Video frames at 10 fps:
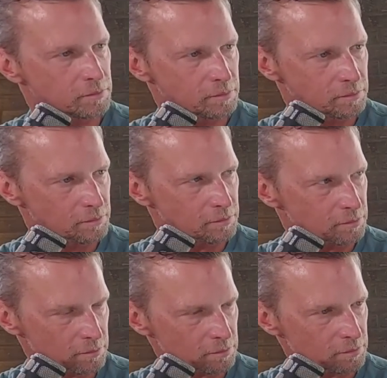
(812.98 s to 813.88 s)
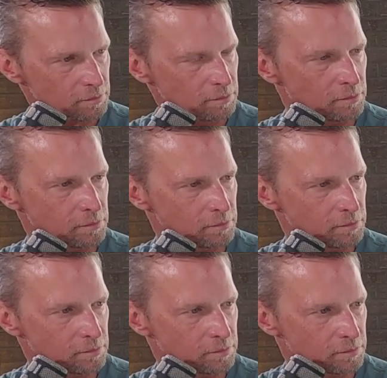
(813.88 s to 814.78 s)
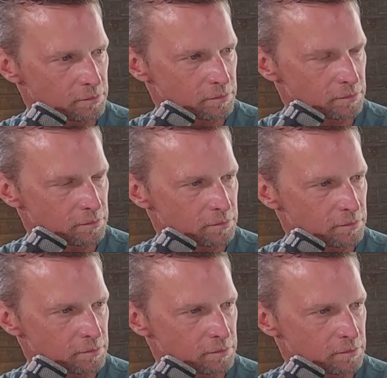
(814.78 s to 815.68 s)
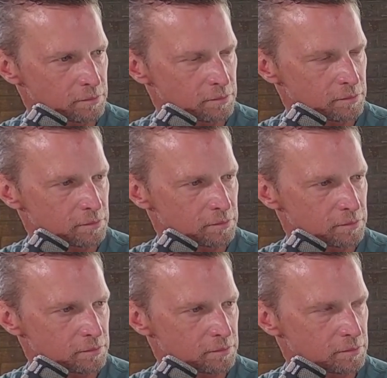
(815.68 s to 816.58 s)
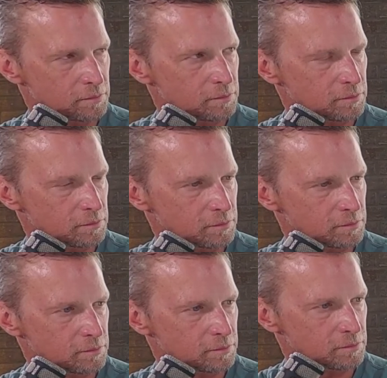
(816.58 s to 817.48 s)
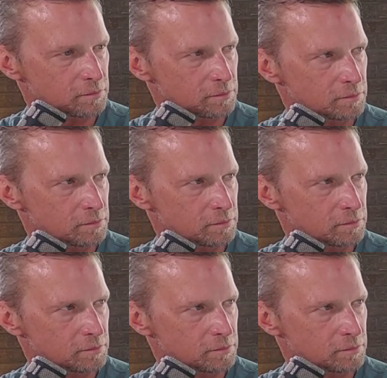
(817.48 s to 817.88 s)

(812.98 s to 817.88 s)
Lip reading: (not speaking)